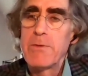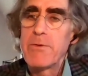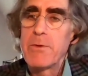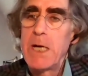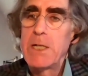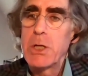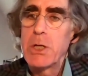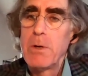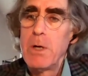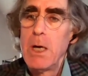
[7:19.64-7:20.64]
their
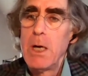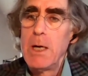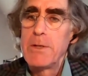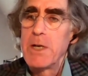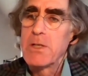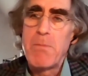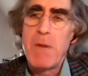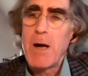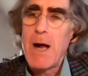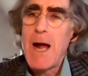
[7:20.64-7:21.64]
information. Doesn't
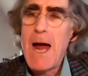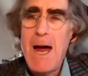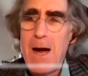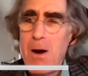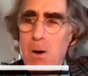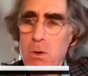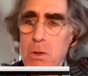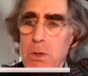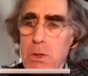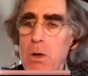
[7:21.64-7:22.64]
matter how
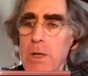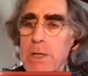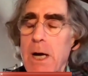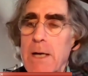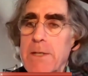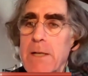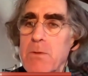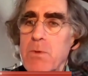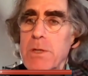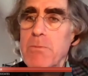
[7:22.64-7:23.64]
you are in
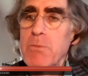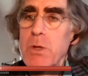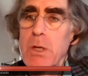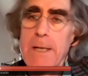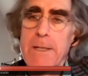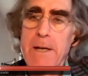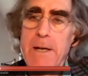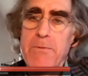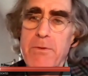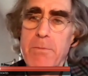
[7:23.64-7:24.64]
contact with them, you collect
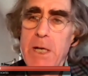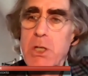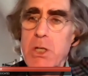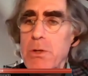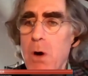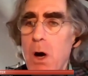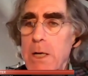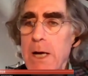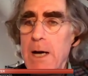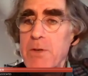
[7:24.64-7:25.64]
that information, you
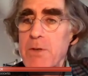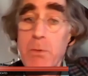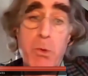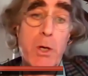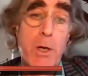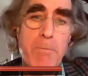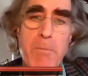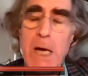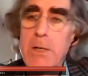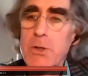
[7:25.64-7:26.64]
archive it, you put it
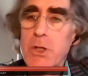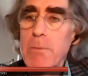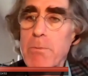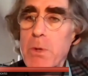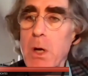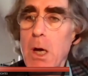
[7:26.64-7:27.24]
in MailChimp.